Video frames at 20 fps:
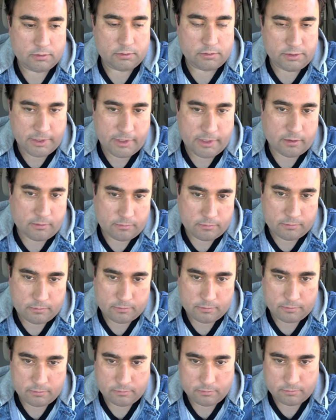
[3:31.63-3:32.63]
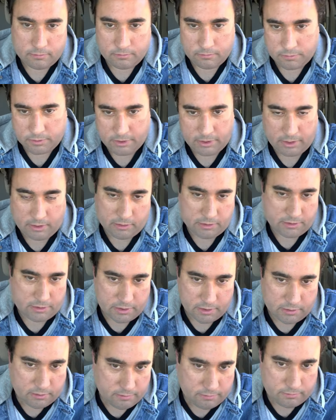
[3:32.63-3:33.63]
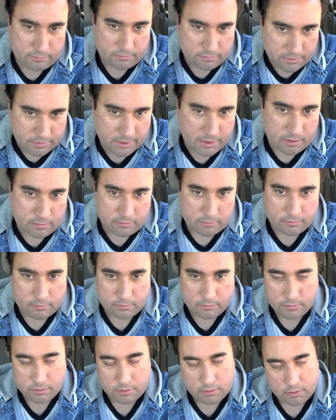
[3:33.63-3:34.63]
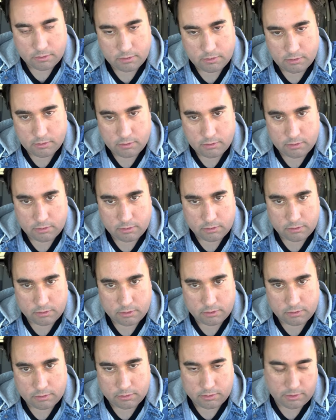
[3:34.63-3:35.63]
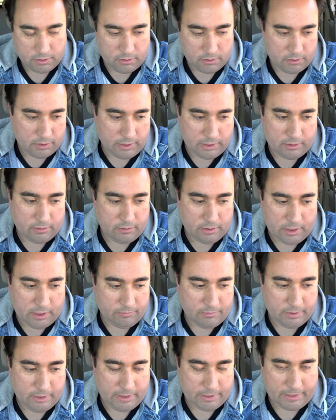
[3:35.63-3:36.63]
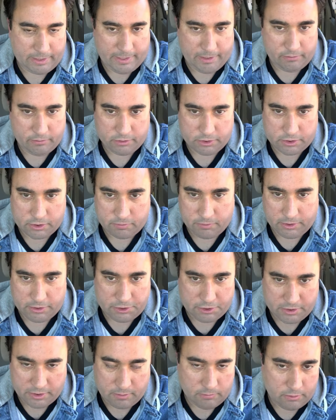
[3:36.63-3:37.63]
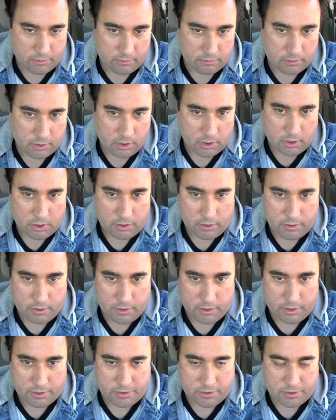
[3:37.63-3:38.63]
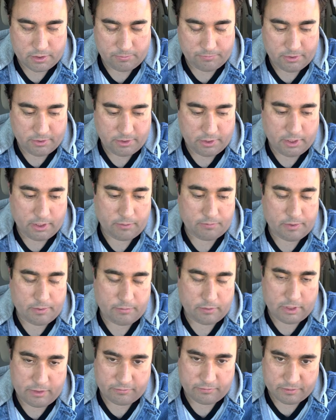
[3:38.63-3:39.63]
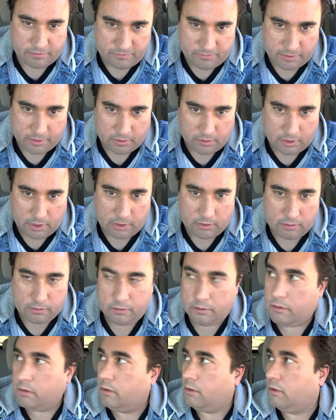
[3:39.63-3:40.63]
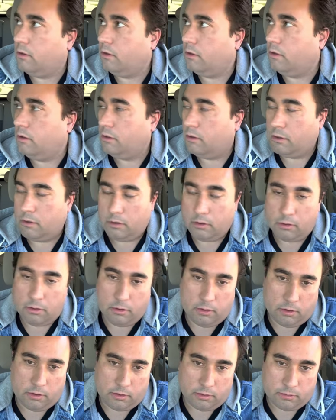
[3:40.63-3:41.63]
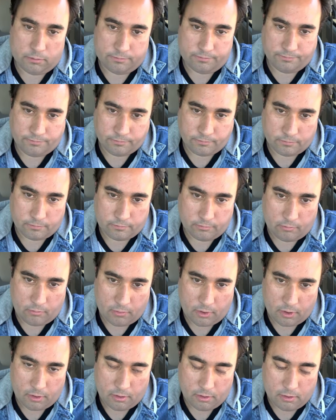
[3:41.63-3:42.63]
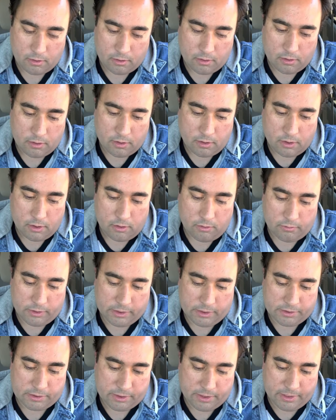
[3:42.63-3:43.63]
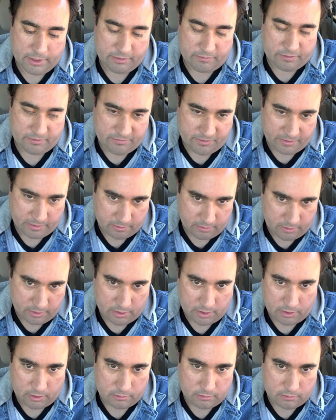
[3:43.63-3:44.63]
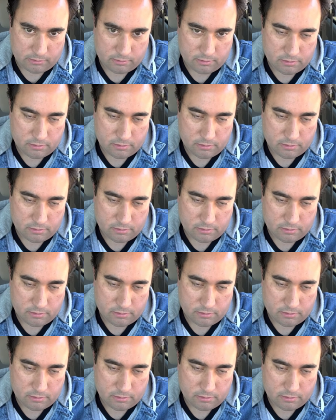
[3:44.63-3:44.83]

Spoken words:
Damn. See how I said, damn. You know, I can't really explain Shenmue. It's something that people have to figure out. When I say you have to figure it out,